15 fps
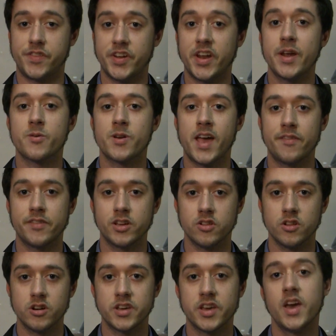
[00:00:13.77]
Today we're having a
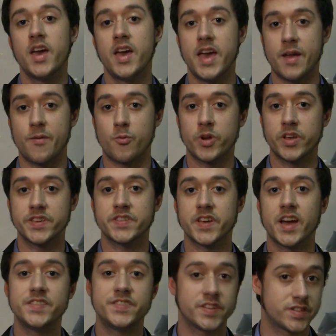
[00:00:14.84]
look at
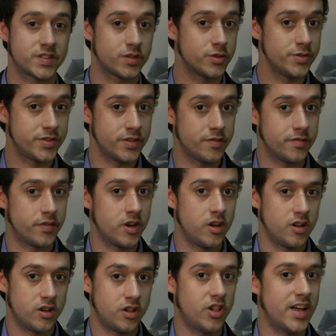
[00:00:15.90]
Ringside's exclusive
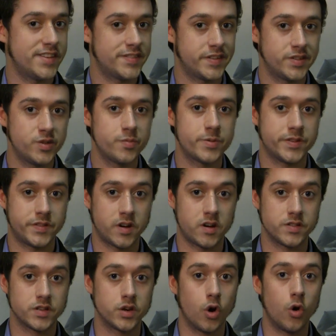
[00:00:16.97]
Classic
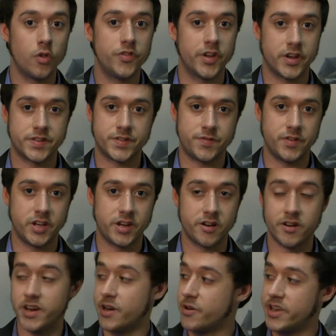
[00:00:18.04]
Superstars Goldust
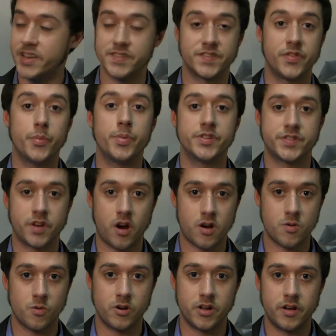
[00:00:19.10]
figure. Here he is, the
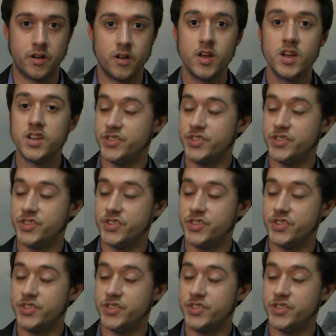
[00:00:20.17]
bizarre one.